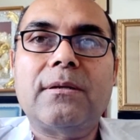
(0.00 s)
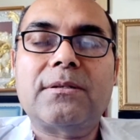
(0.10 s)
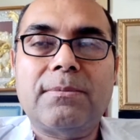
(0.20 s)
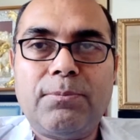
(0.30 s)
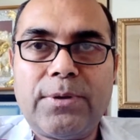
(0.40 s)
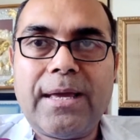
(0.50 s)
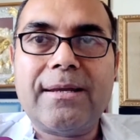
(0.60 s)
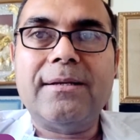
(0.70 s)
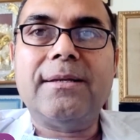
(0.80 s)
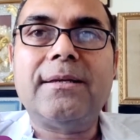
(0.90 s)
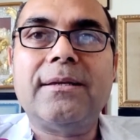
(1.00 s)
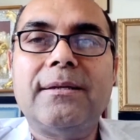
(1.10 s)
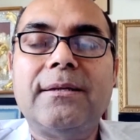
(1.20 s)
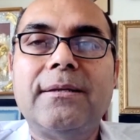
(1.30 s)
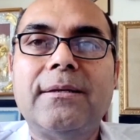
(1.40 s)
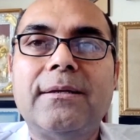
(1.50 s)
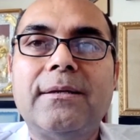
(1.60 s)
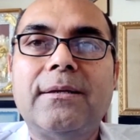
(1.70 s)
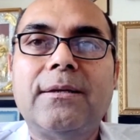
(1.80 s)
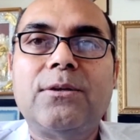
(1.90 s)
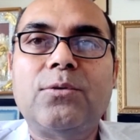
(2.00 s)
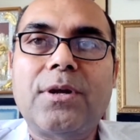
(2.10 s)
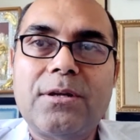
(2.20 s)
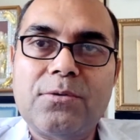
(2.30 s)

temporarily you can